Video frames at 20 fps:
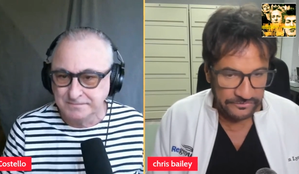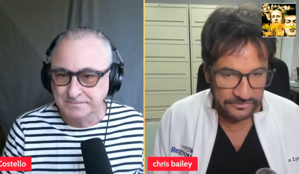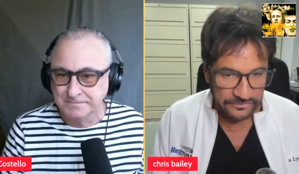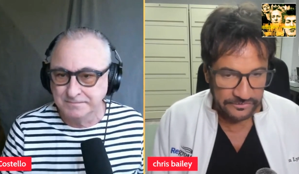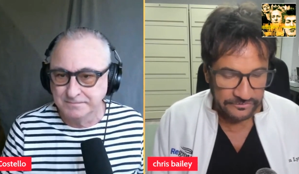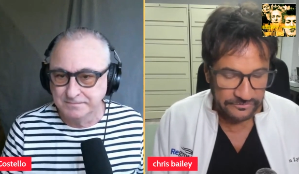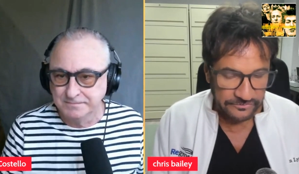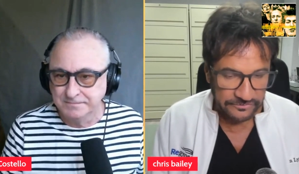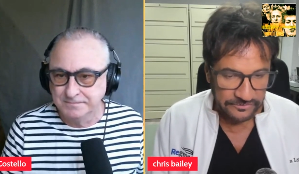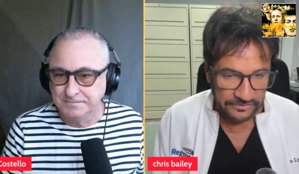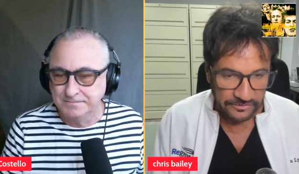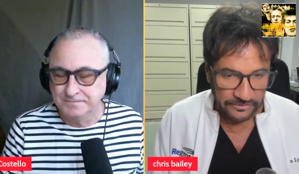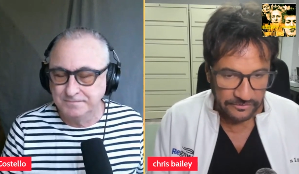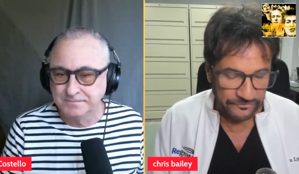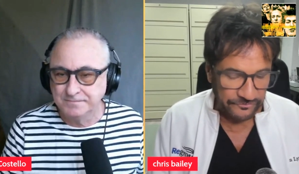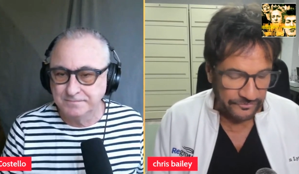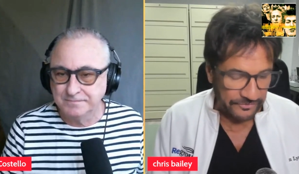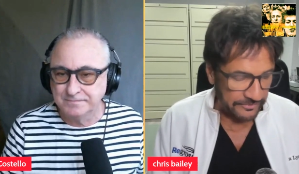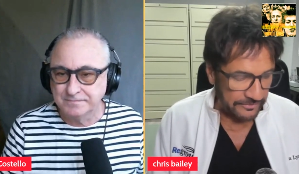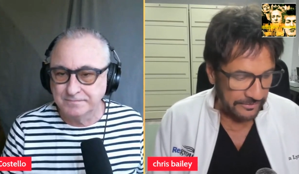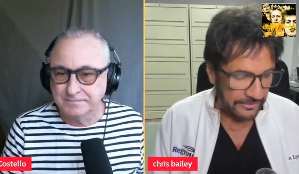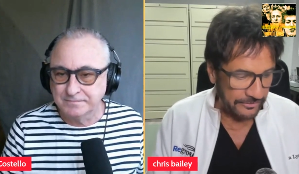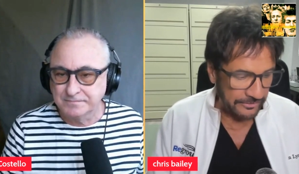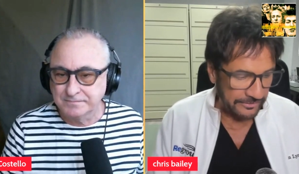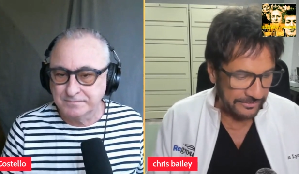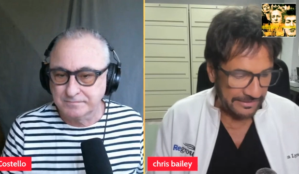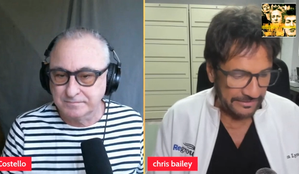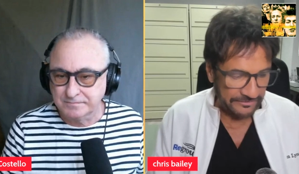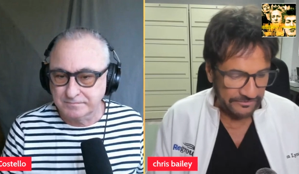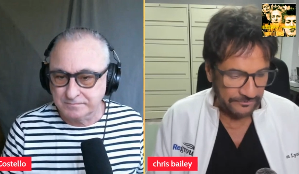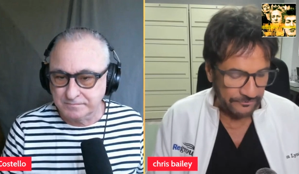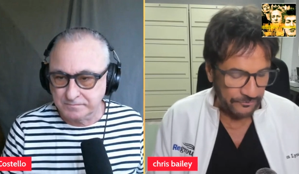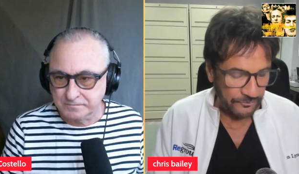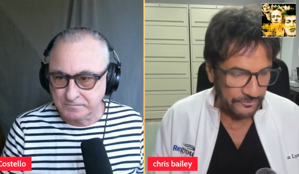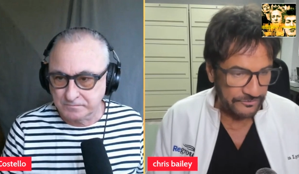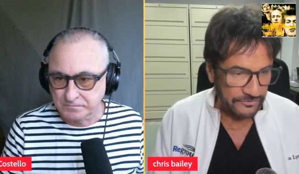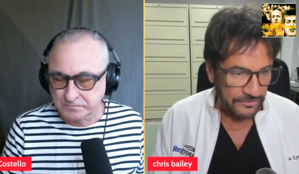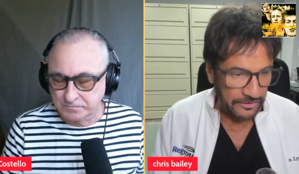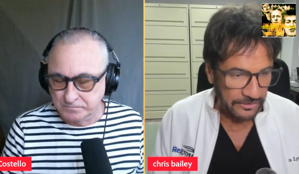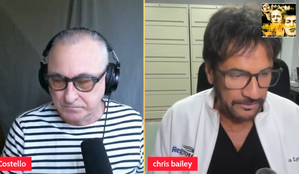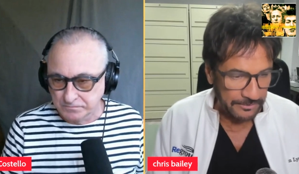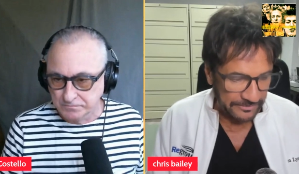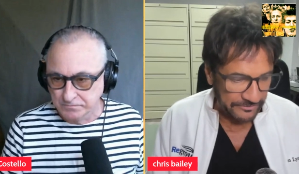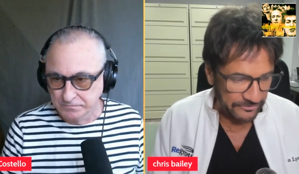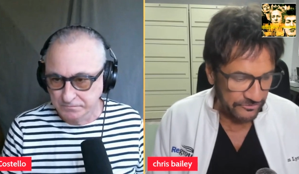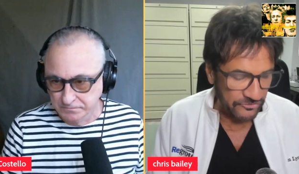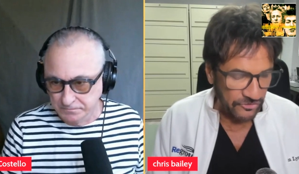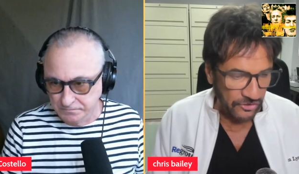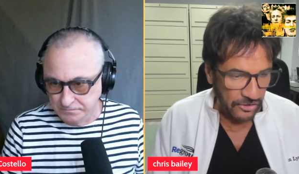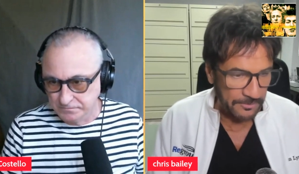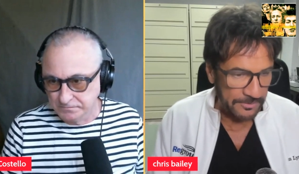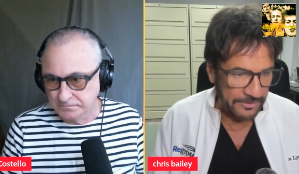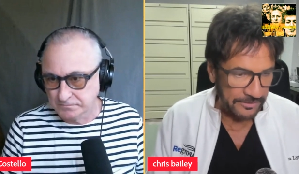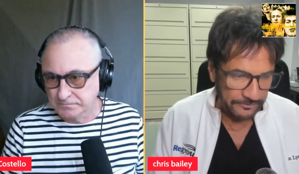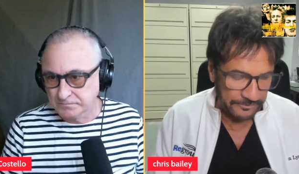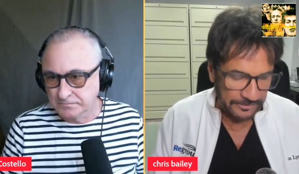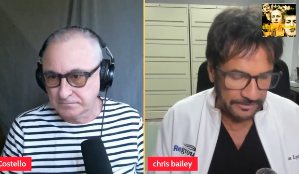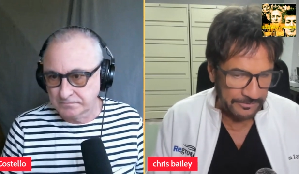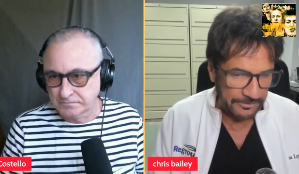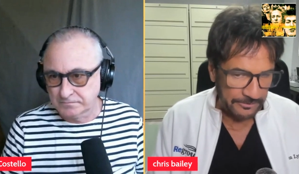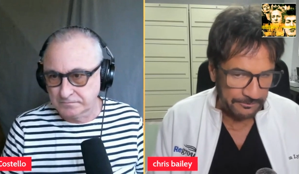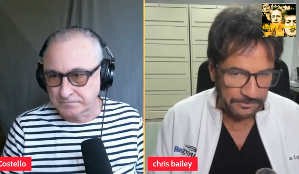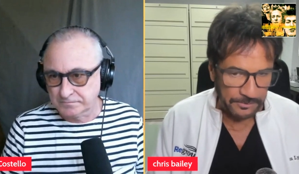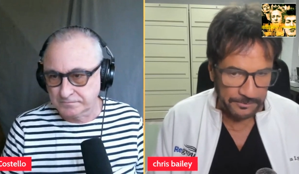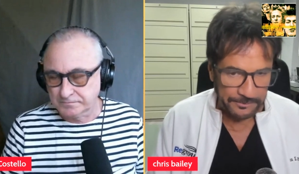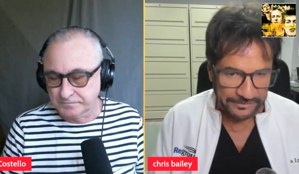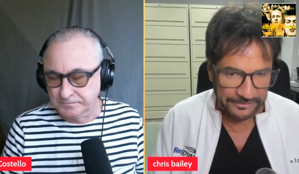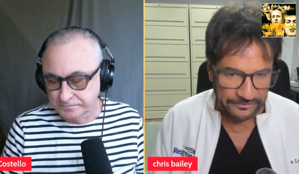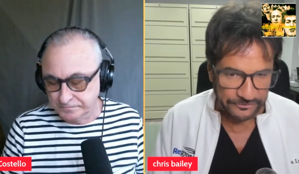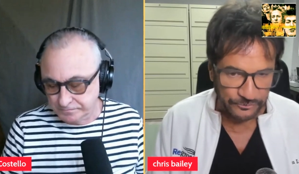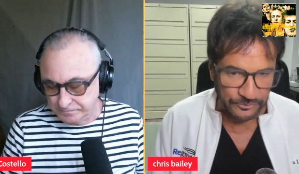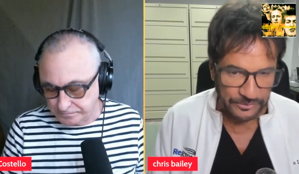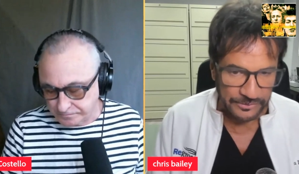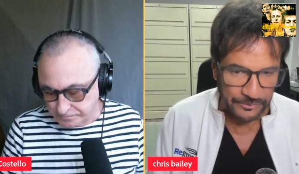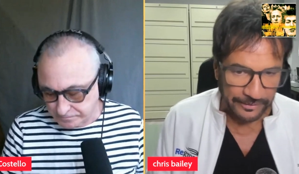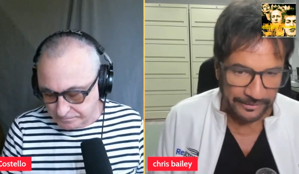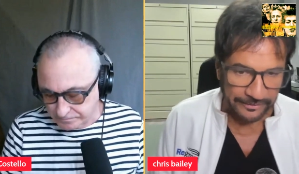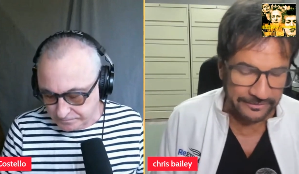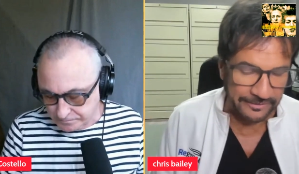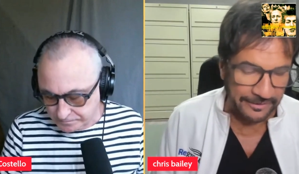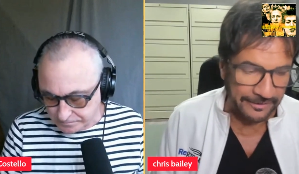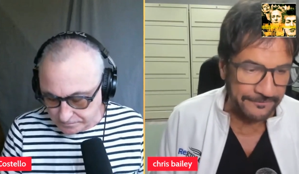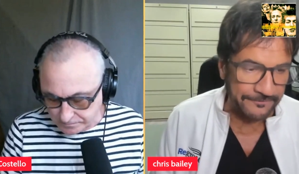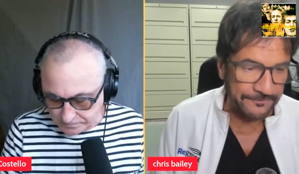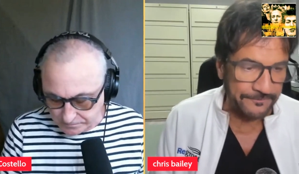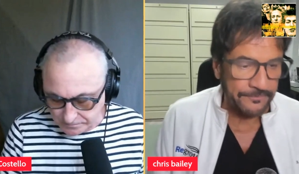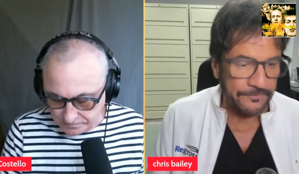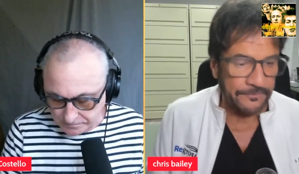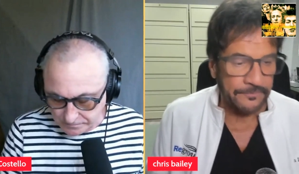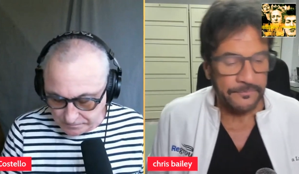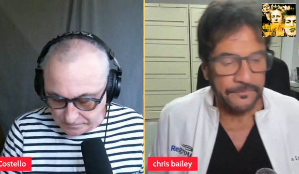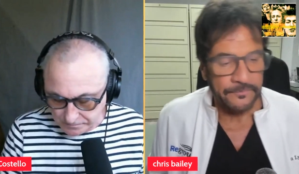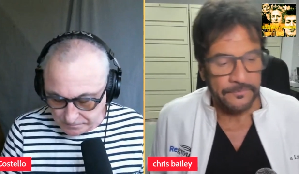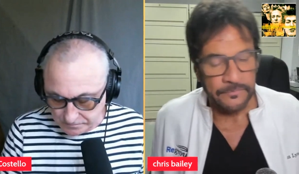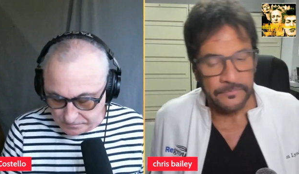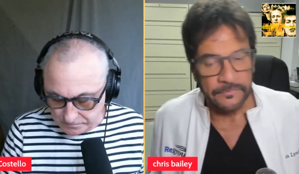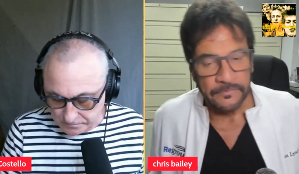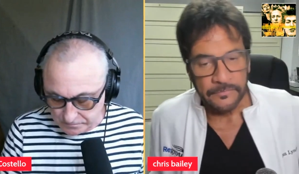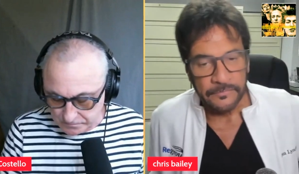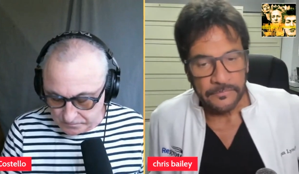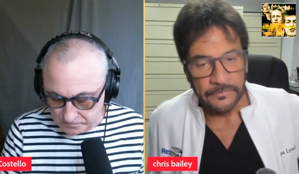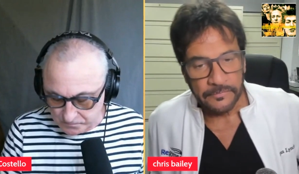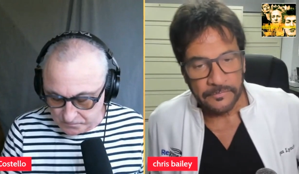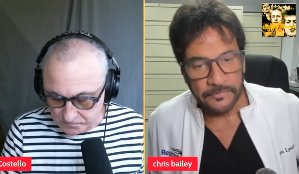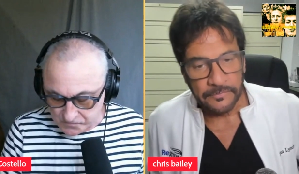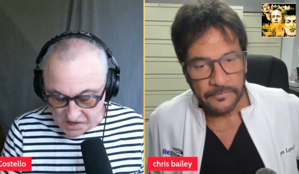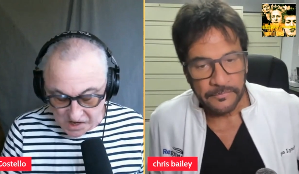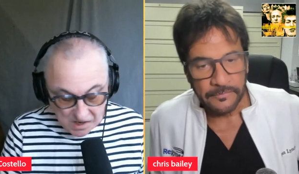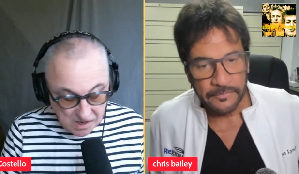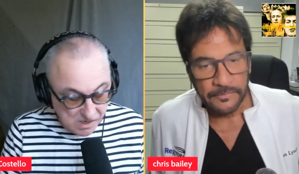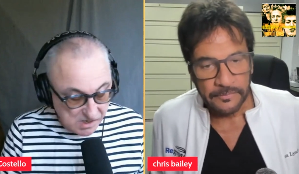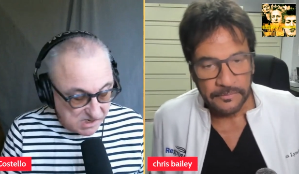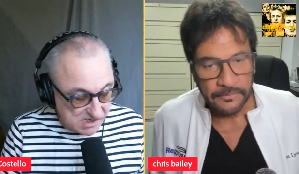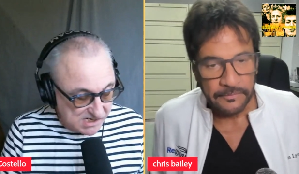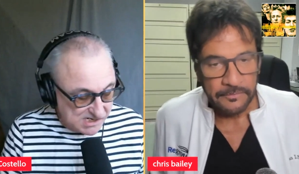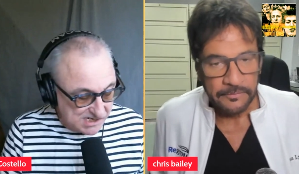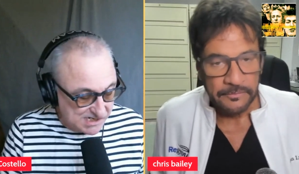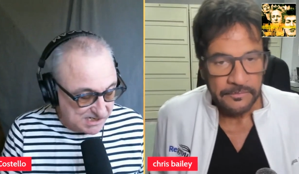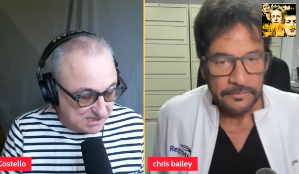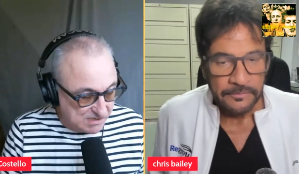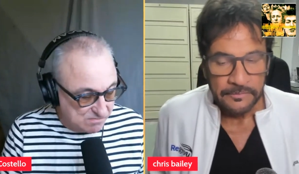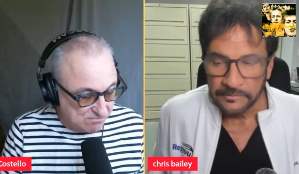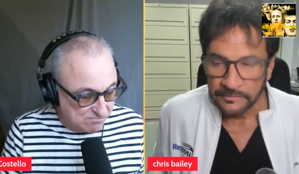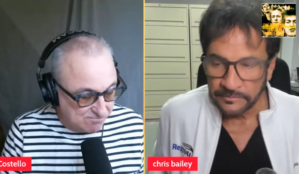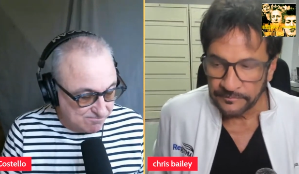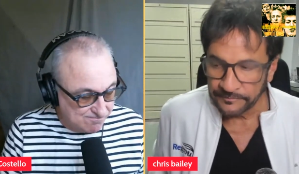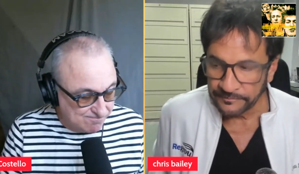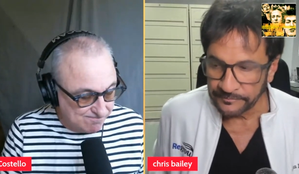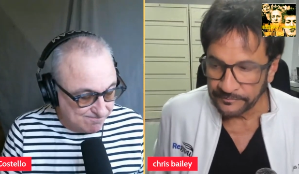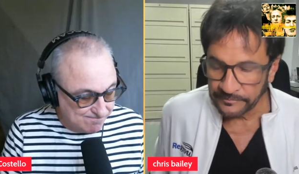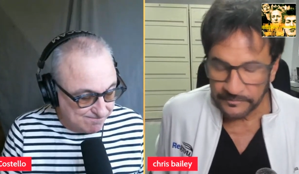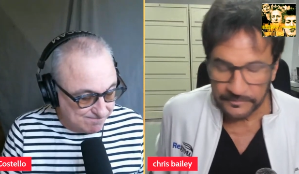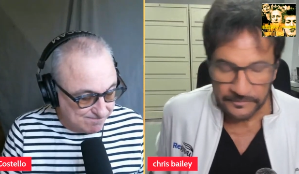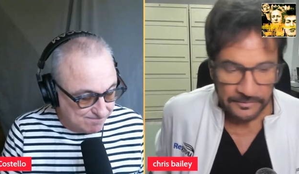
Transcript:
Speaker 1: you just you know, if he, there, he guess everyone's talking about, just call me and give me put me in a three way, okay? Um,